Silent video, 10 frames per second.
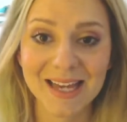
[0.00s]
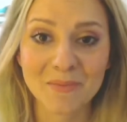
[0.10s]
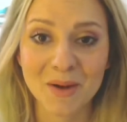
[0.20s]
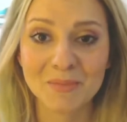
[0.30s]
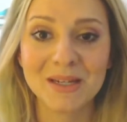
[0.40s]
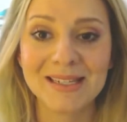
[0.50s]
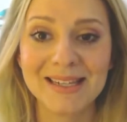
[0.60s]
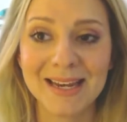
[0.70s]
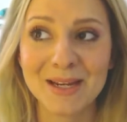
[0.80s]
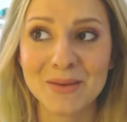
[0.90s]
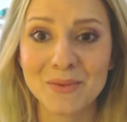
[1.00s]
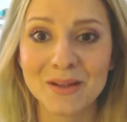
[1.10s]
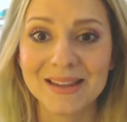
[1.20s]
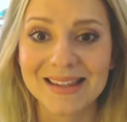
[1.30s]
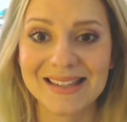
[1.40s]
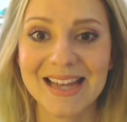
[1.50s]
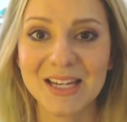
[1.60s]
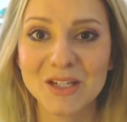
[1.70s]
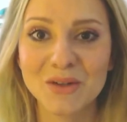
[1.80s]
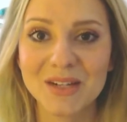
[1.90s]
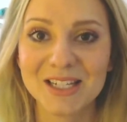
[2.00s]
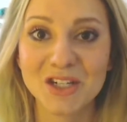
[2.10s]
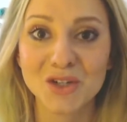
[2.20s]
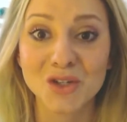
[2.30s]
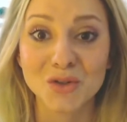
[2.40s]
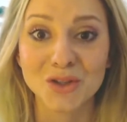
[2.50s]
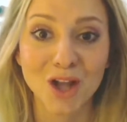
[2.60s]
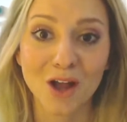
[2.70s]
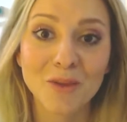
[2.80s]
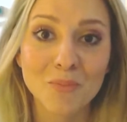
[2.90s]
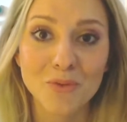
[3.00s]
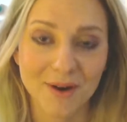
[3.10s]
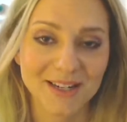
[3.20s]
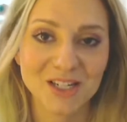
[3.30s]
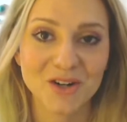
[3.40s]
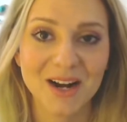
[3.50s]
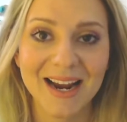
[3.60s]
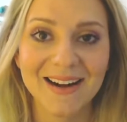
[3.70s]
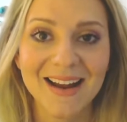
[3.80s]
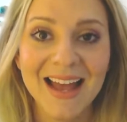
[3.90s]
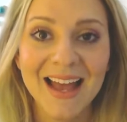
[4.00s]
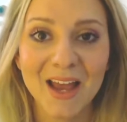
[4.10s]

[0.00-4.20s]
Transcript: and maybe they will say to you that you should not brush your hair